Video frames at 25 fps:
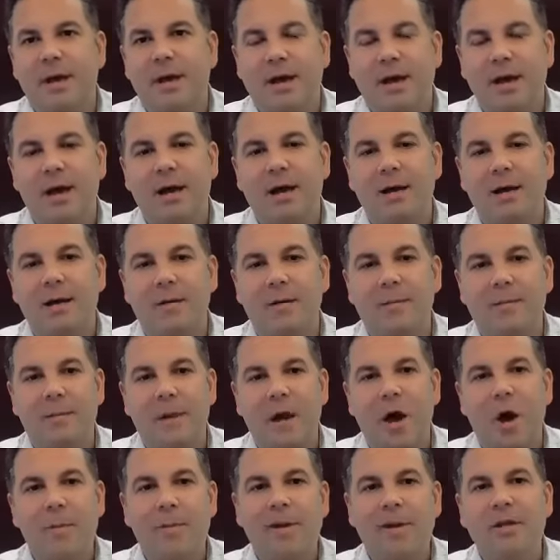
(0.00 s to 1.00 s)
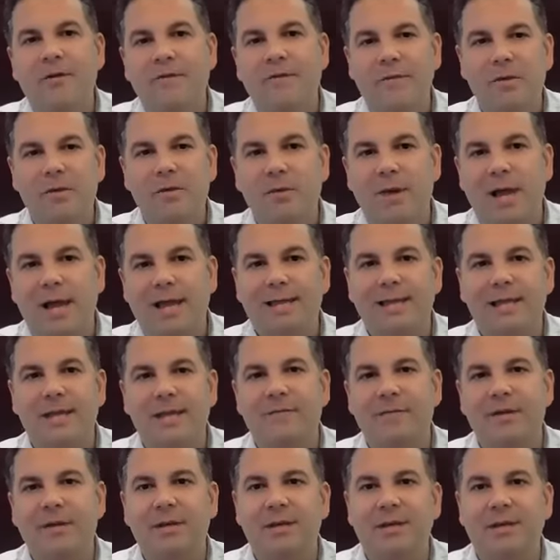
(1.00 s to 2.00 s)
Um, how many of you like
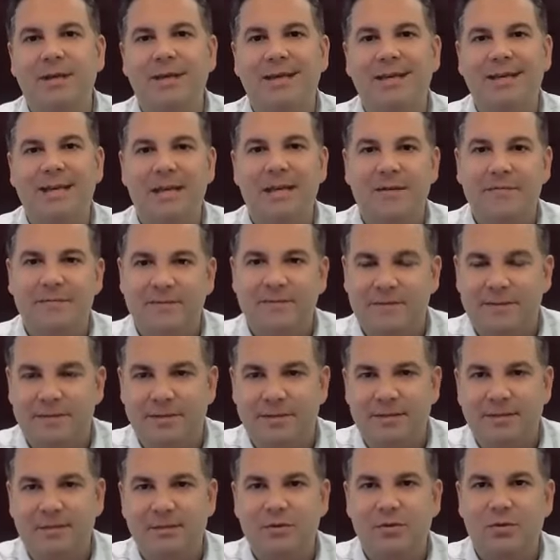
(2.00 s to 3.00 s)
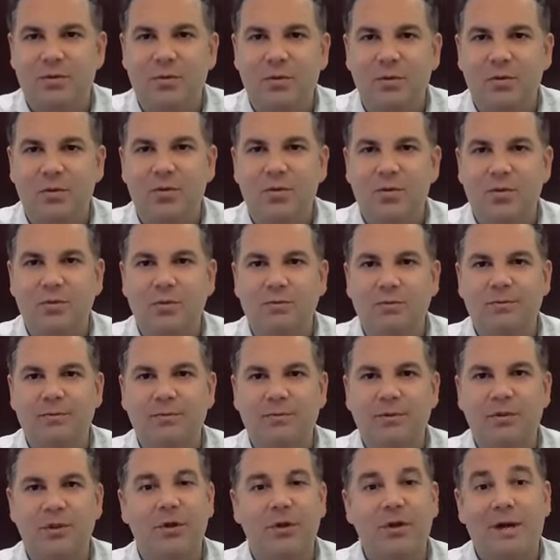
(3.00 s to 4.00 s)
giving gifts to
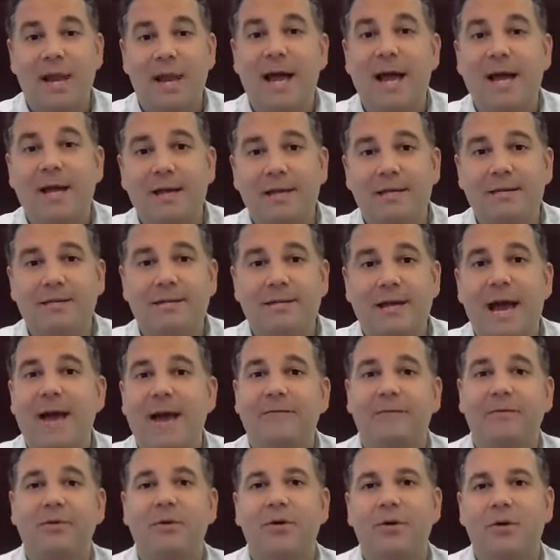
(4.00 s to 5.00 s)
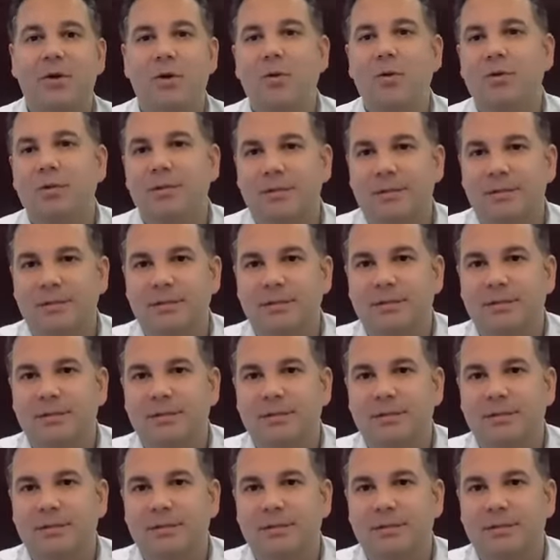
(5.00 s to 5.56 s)
your clients after a closing?